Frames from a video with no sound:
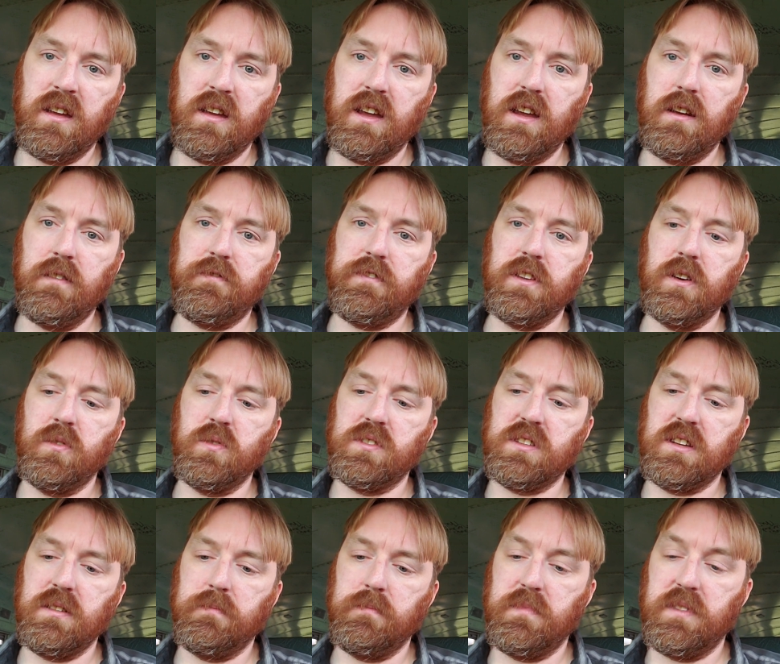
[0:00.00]
If
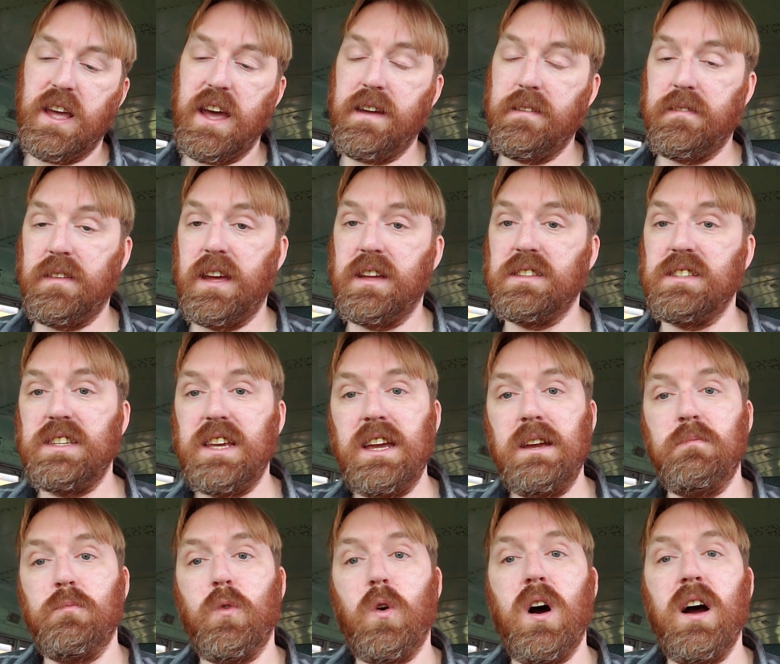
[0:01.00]
those that
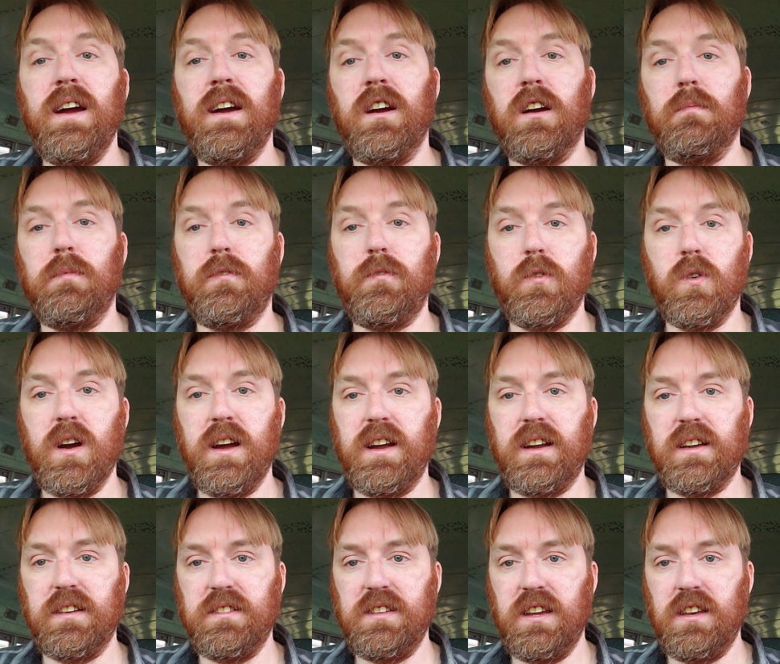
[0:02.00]
same wire, before I
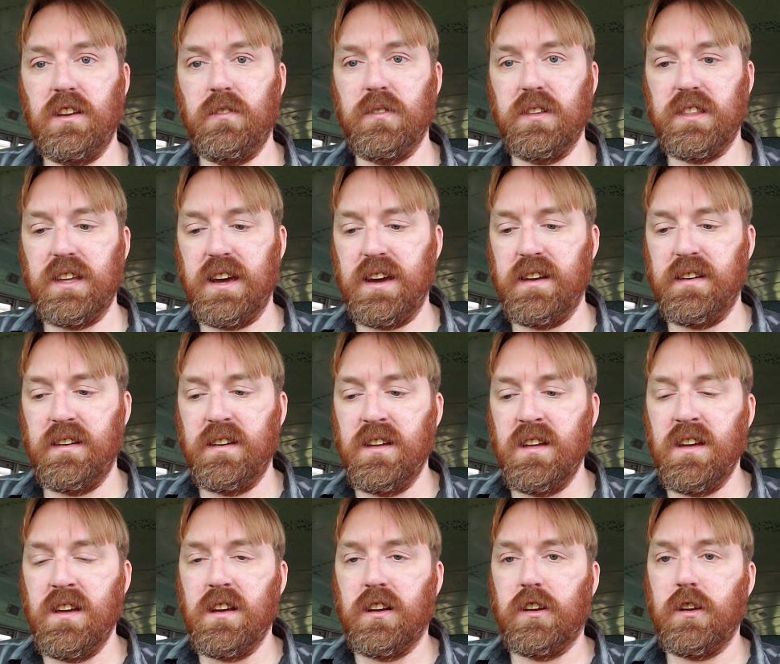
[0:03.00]
continue with that,
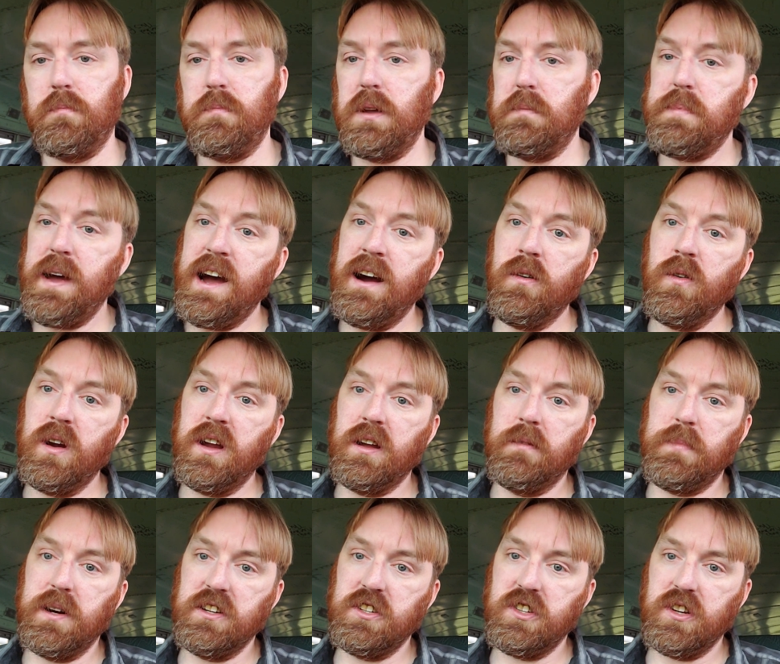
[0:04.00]
could be powering
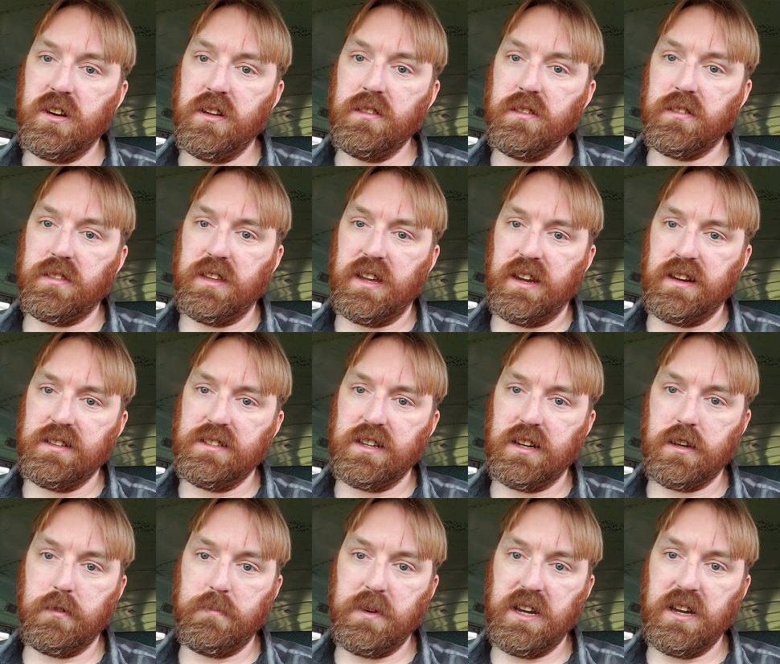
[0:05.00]
a bunch of other things.
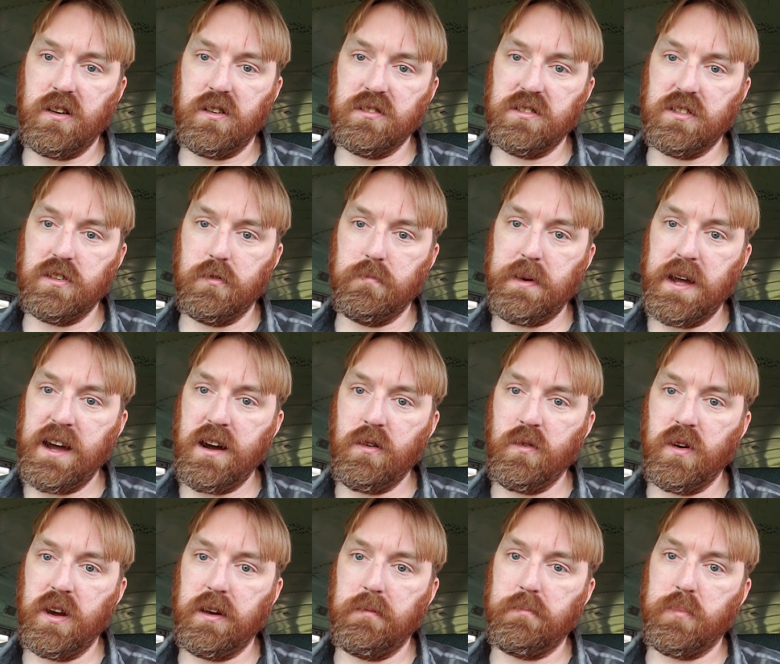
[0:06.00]
It could be also
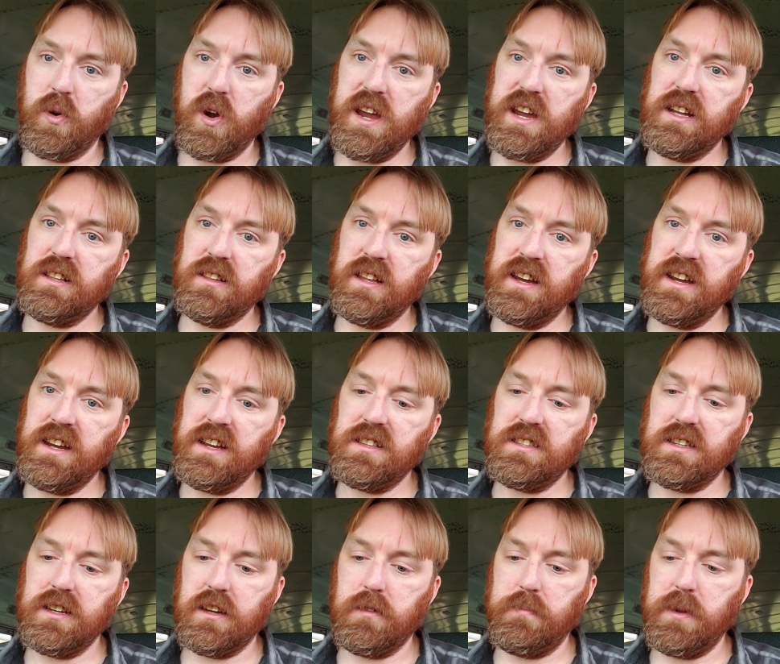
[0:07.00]
powering brake
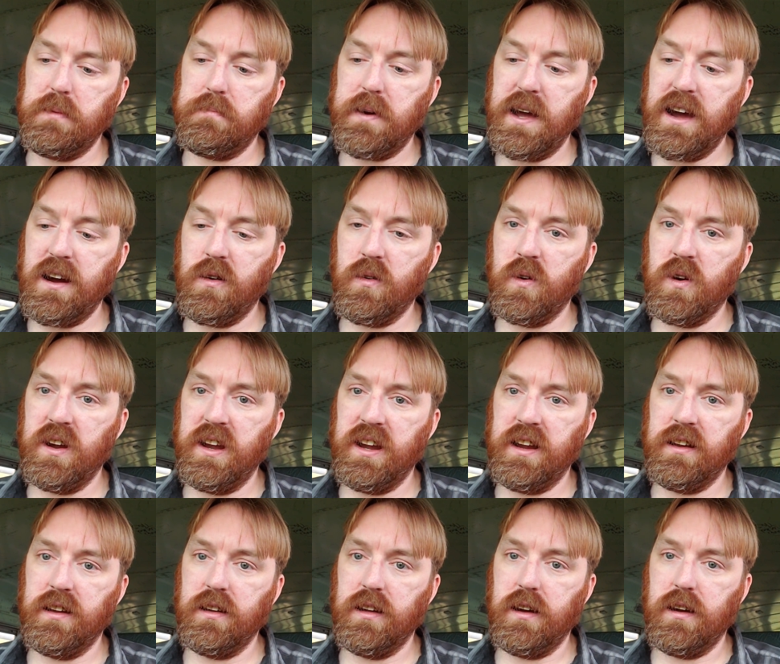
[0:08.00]
lights. It could be
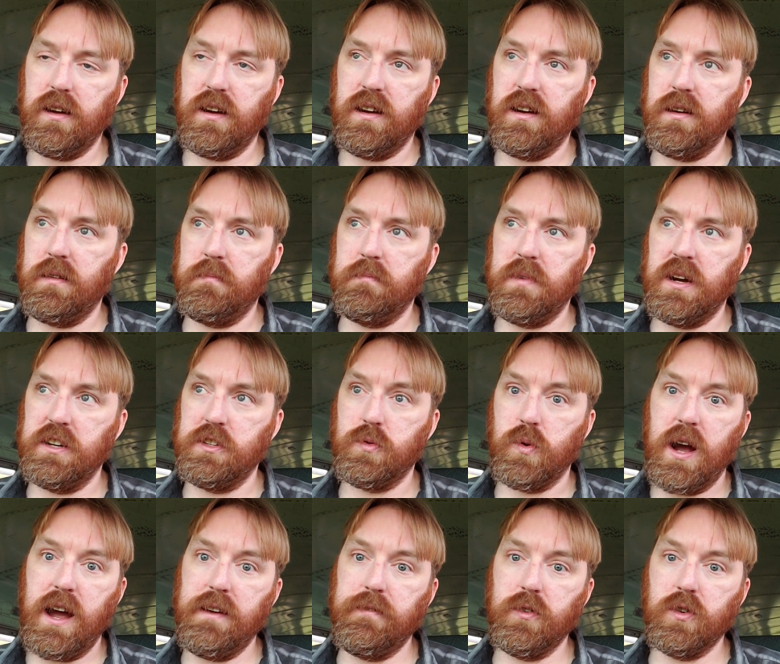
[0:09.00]
powering a
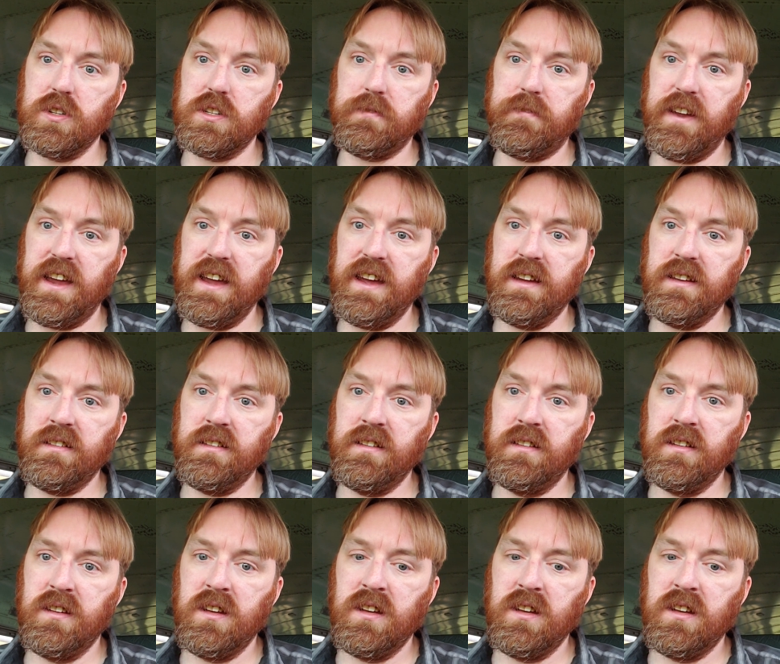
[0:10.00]
driver's fan.